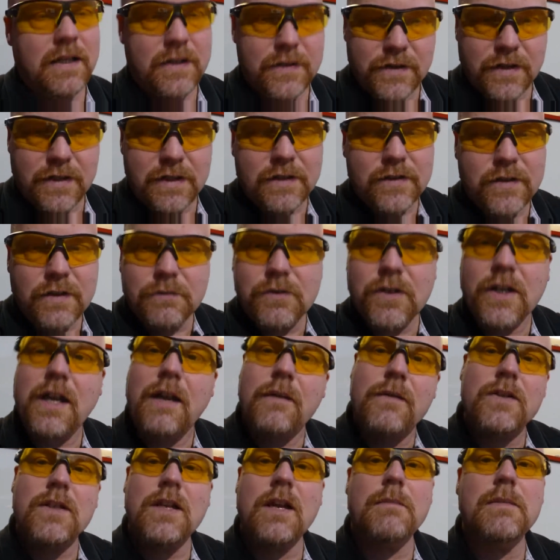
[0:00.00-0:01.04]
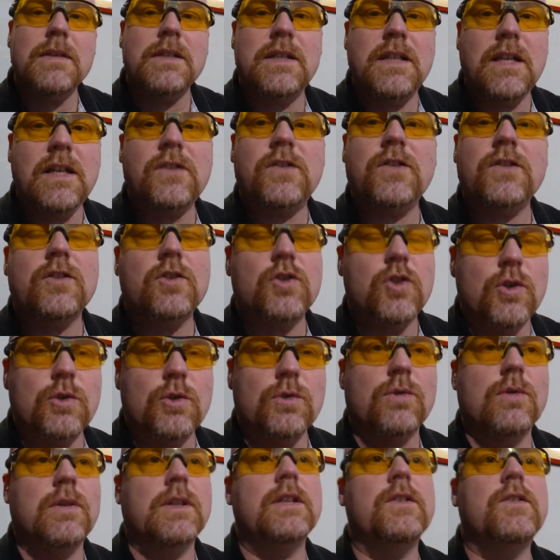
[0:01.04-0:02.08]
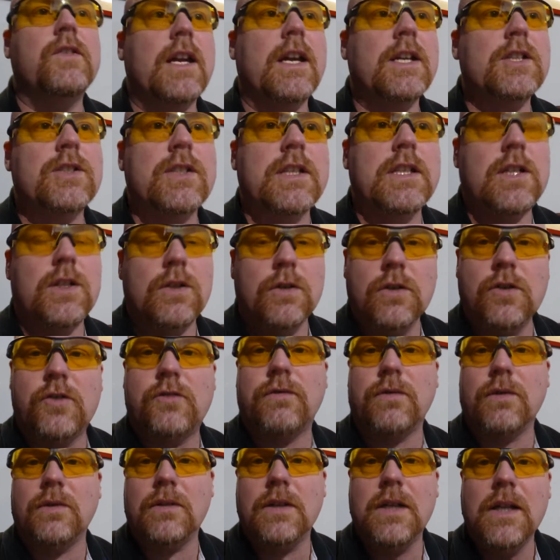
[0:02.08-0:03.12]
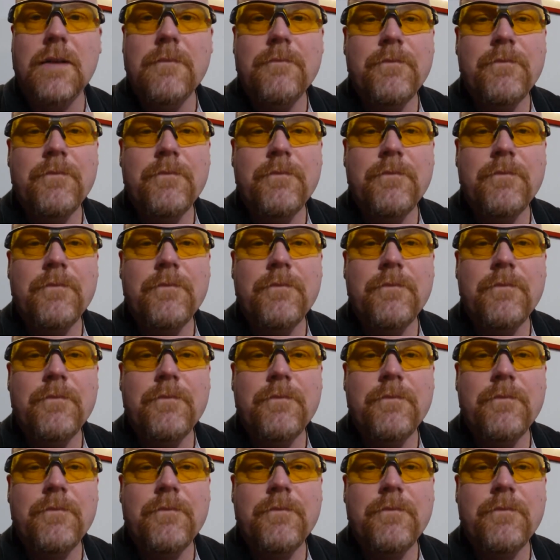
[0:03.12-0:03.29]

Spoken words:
So it seems like every time a decent tool that's actually useful